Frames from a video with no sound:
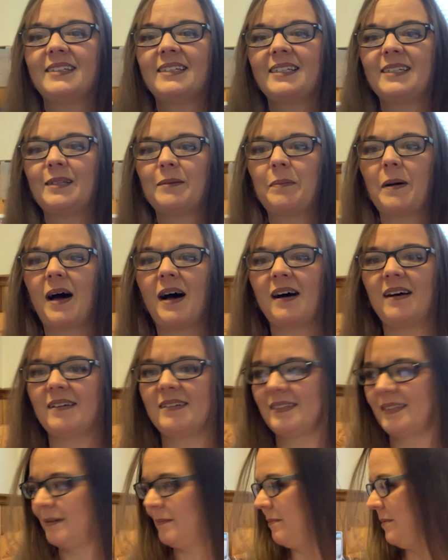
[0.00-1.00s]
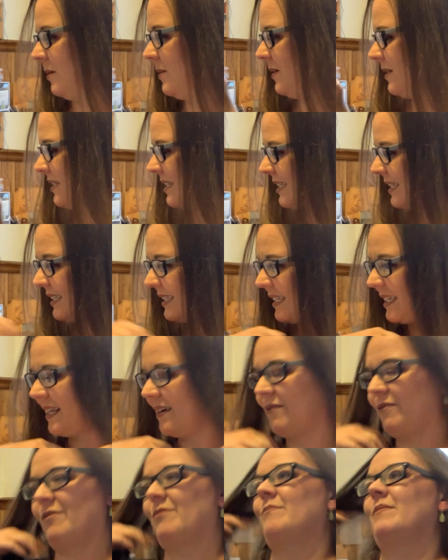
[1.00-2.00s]
these piles of books and
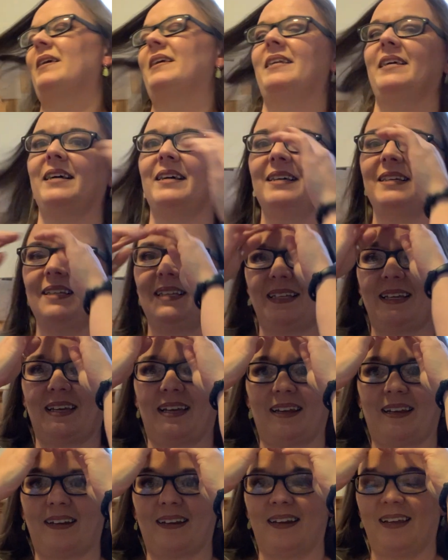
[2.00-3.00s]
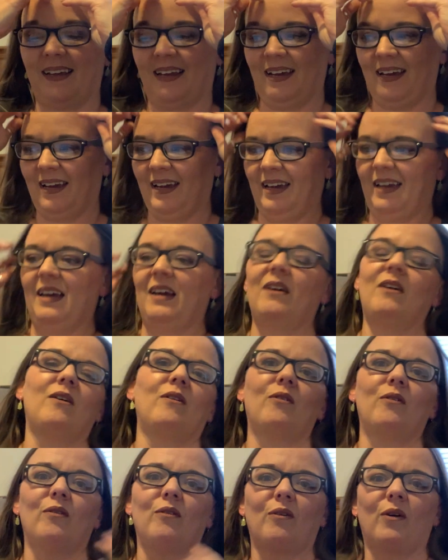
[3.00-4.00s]
stuff on my desk and
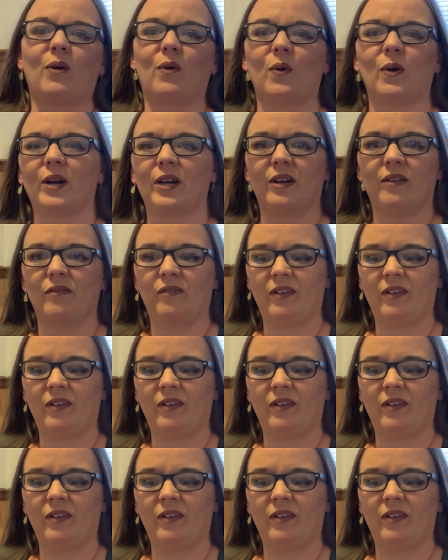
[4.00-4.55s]
recording a